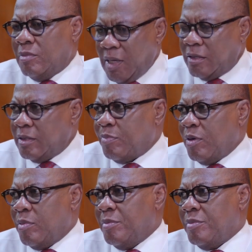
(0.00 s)
That's the
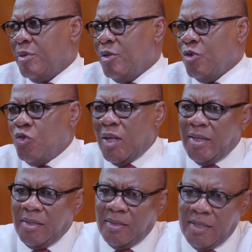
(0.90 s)
problem. Hmm. So I
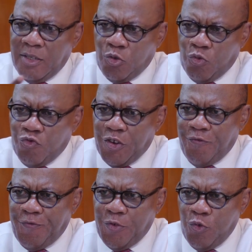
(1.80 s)
think they need to
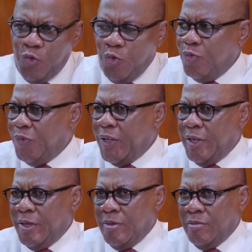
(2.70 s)
review
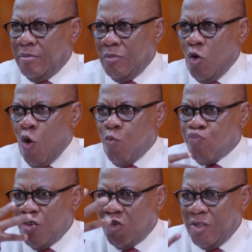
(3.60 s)
the
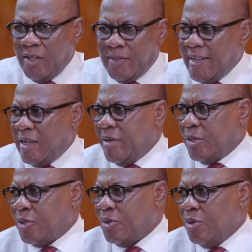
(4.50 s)
operational
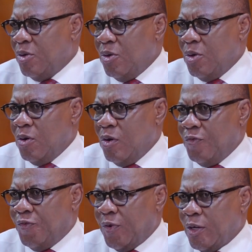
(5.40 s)
dynamics of
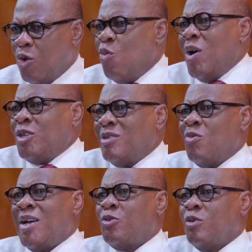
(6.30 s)
forex. Why should
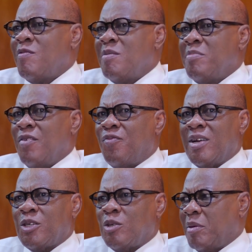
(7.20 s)
why should government be a
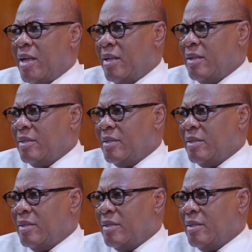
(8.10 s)
forex supplier?